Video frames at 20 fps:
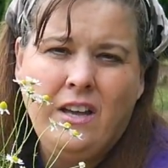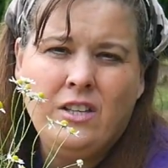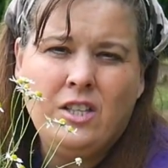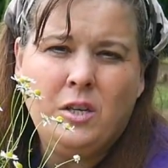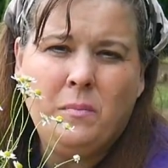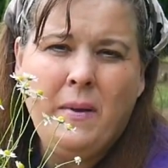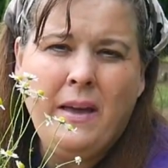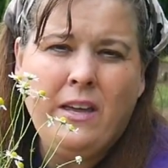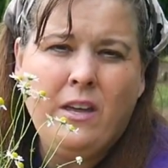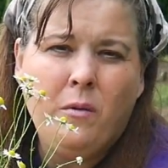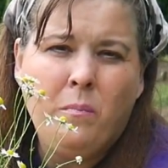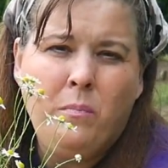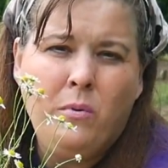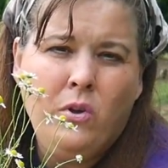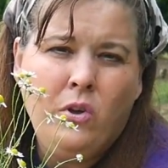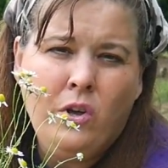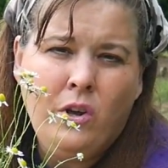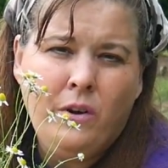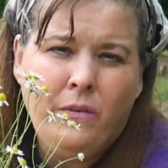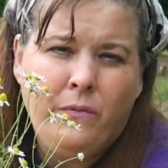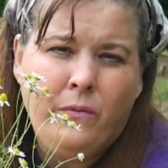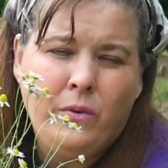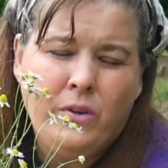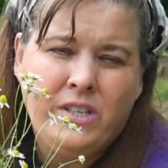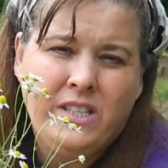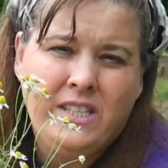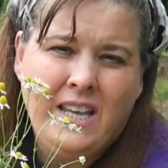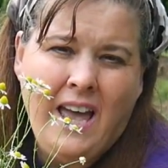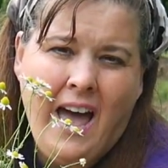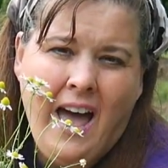to make a beautiful
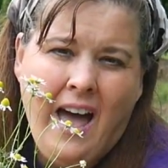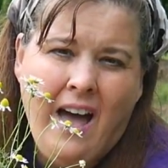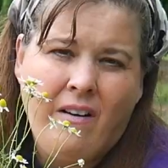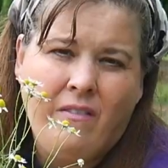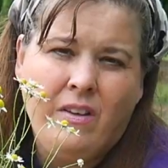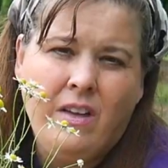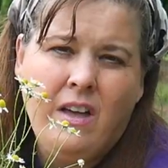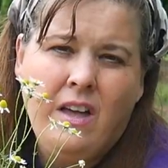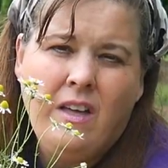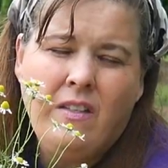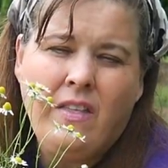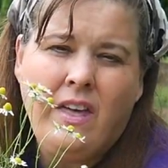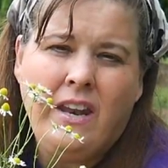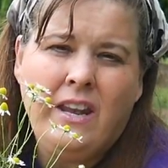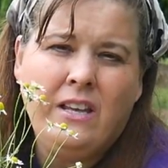salve that